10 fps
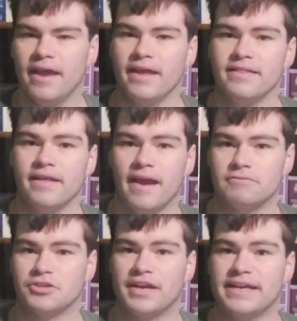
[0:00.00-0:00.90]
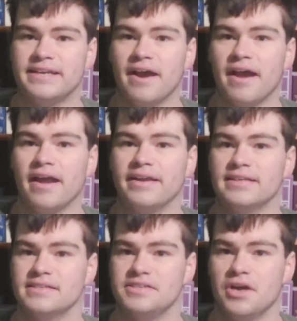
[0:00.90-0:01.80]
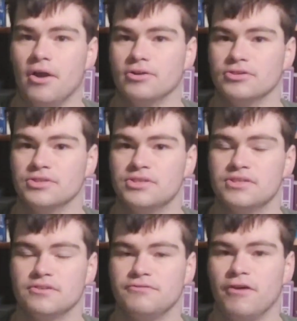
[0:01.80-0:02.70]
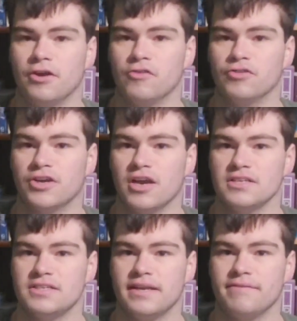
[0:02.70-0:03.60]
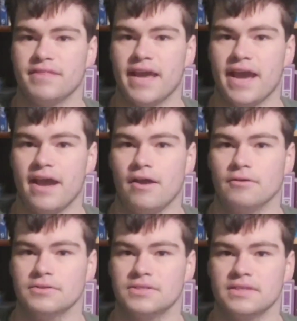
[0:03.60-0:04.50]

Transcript: And then after he died, his daughters fought over custody of the house.